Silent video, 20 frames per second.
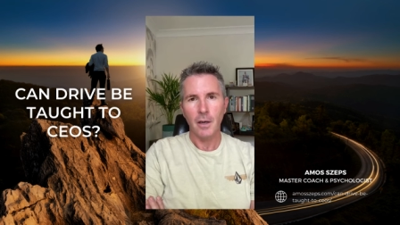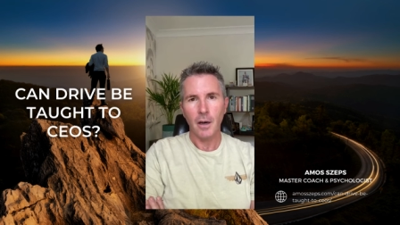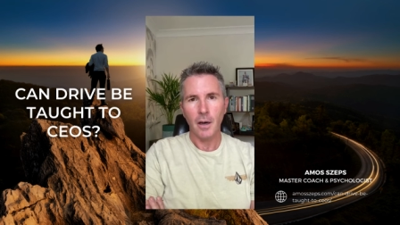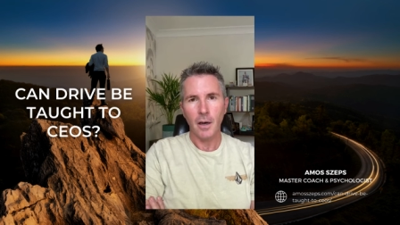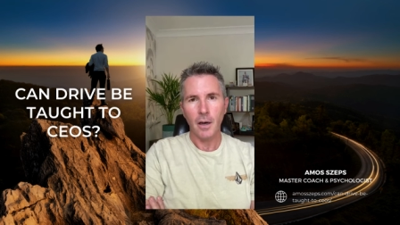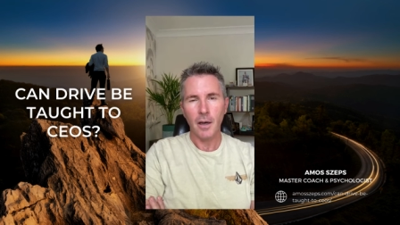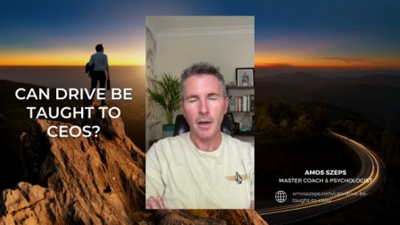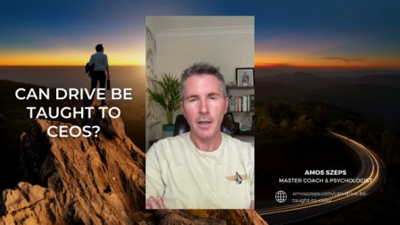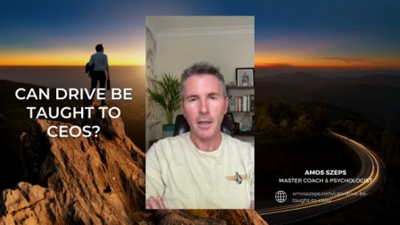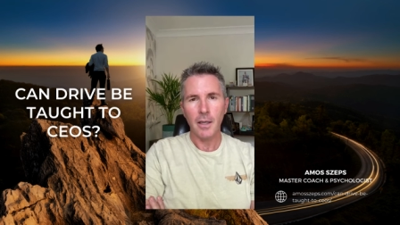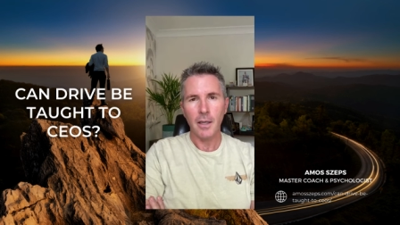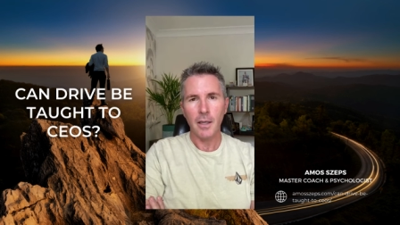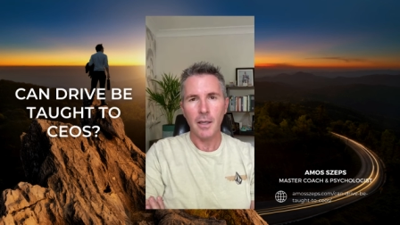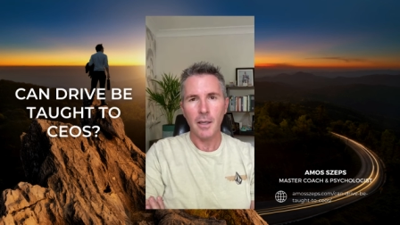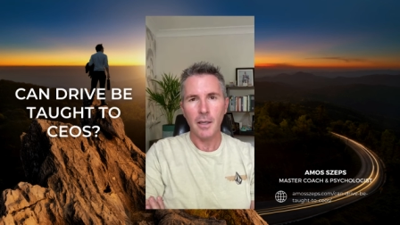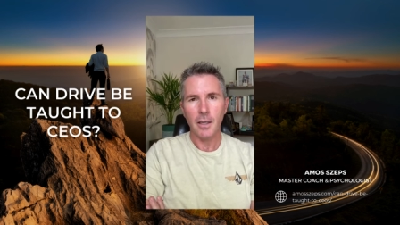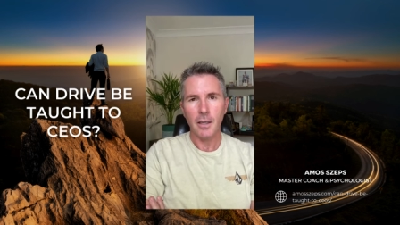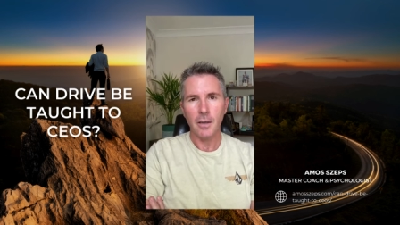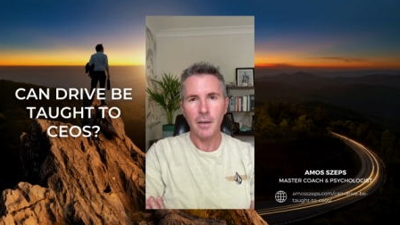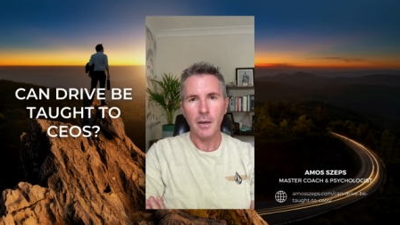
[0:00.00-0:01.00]

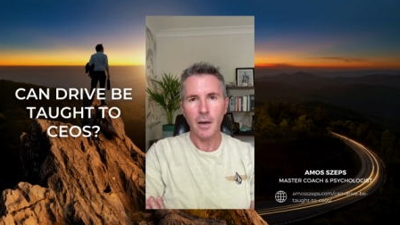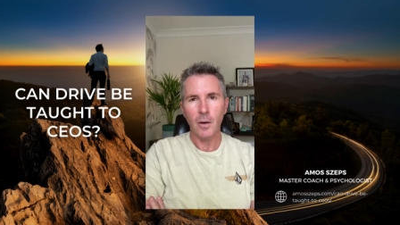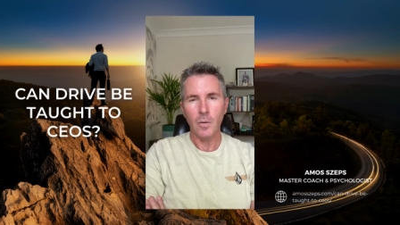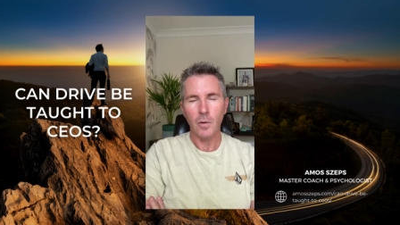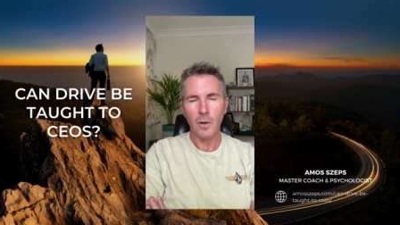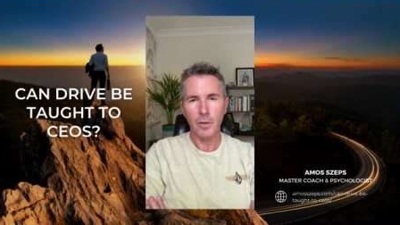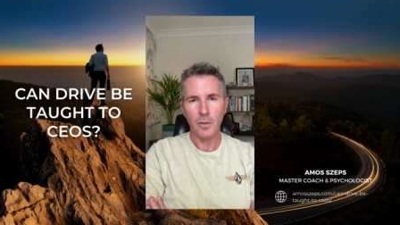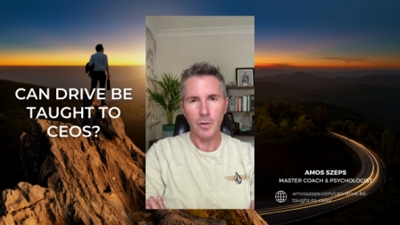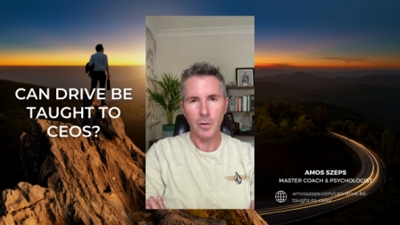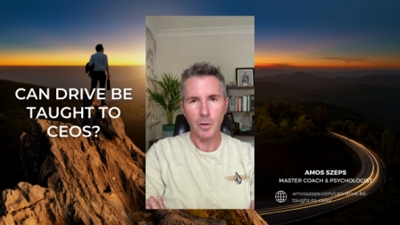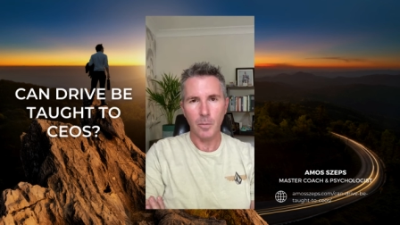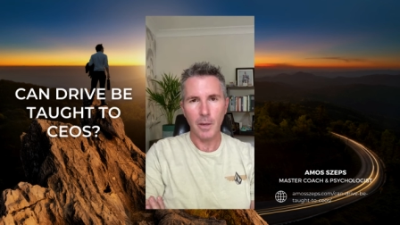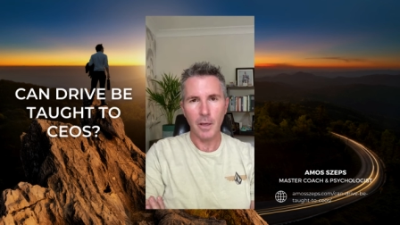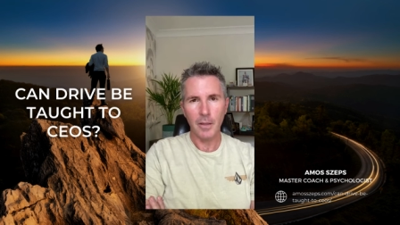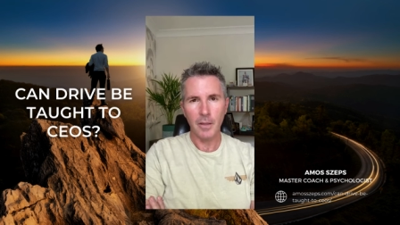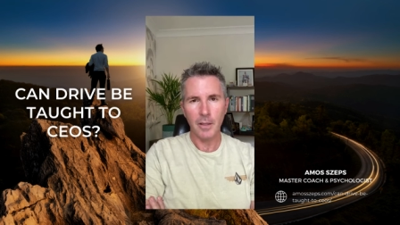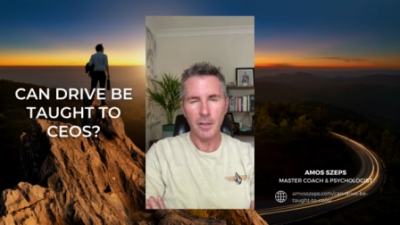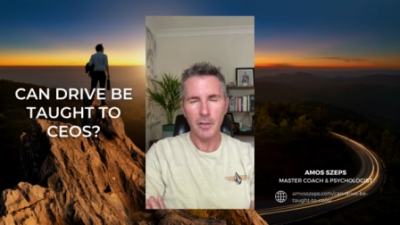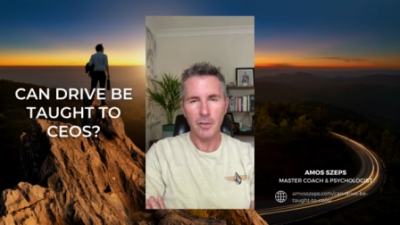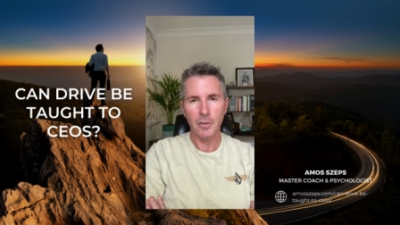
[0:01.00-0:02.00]
I, I want to talk
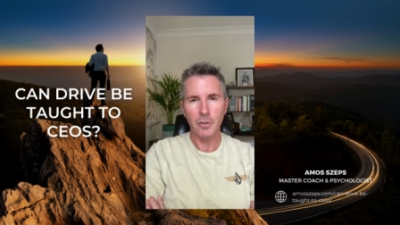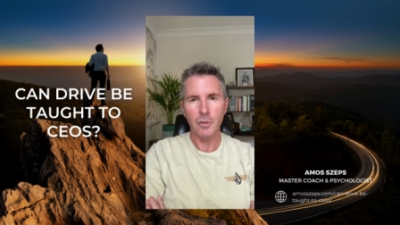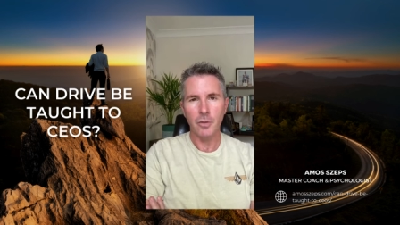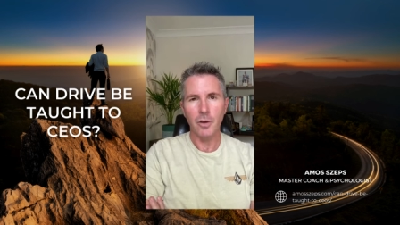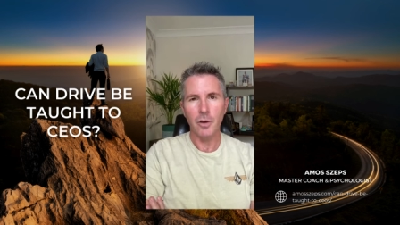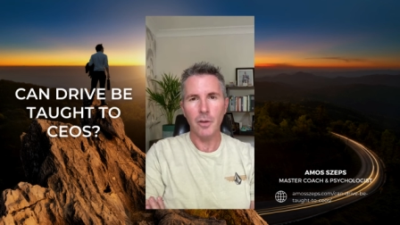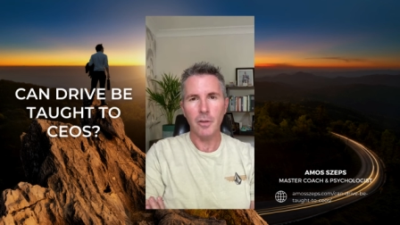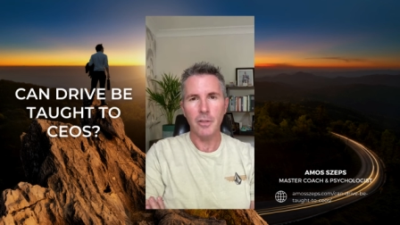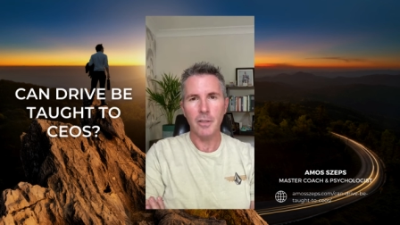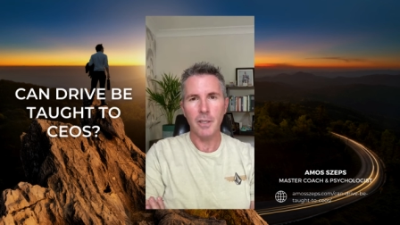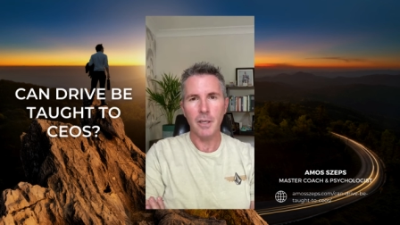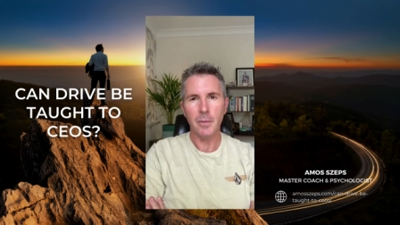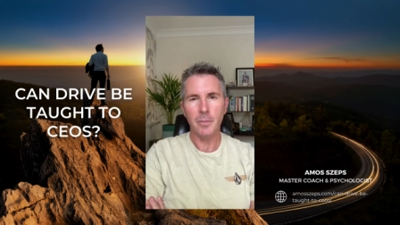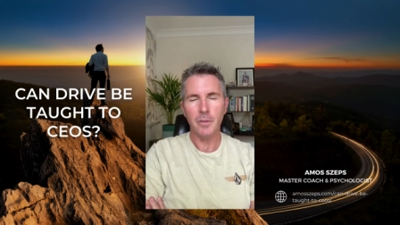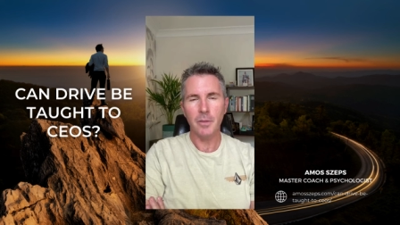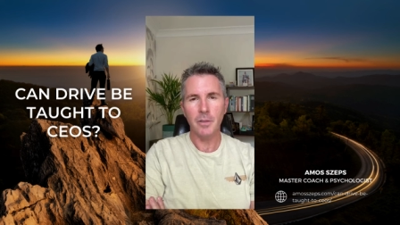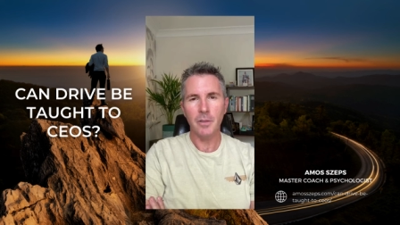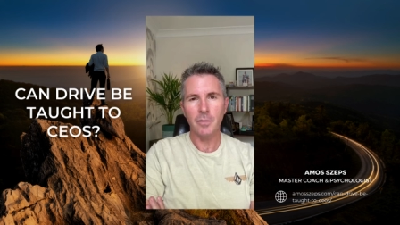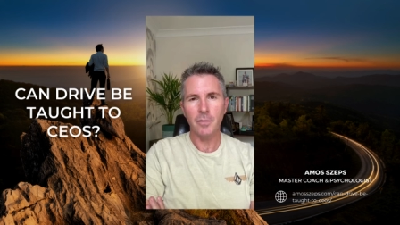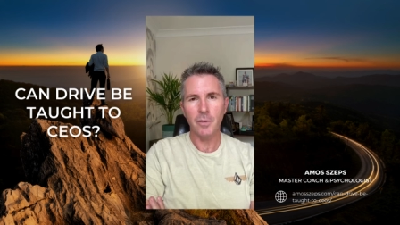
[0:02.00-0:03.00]
about these two concepts.